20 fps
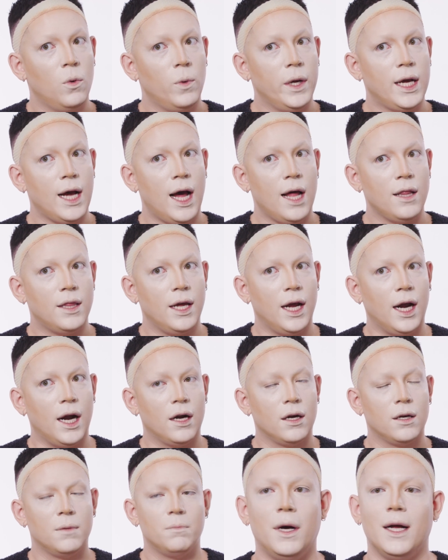we got
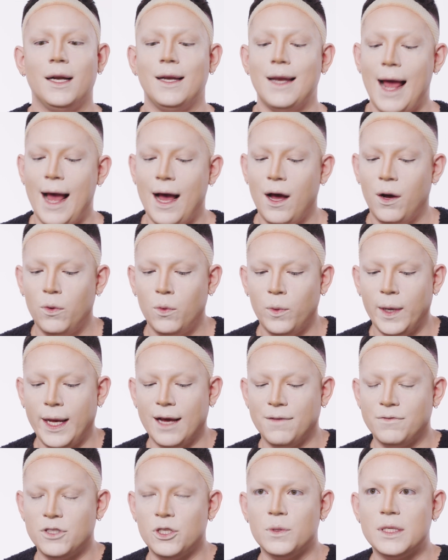there. But now we
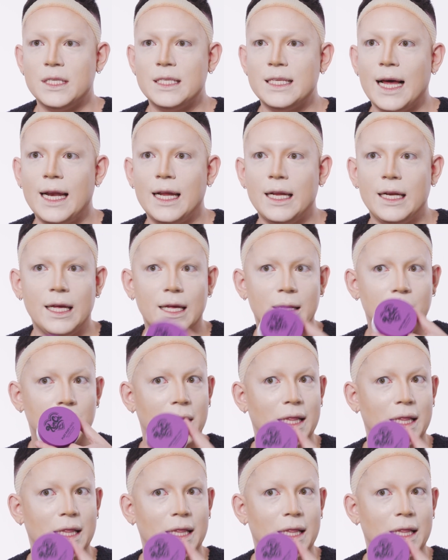have to set it in